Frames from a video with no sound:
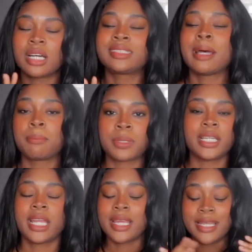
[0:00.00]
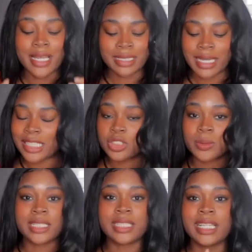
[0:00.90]
template, and then that's
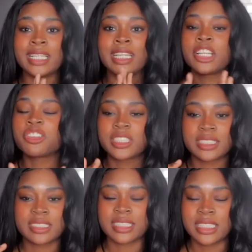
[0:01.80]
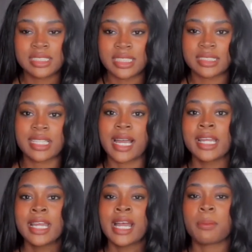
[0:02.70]
what I did. It literally is as easy as that.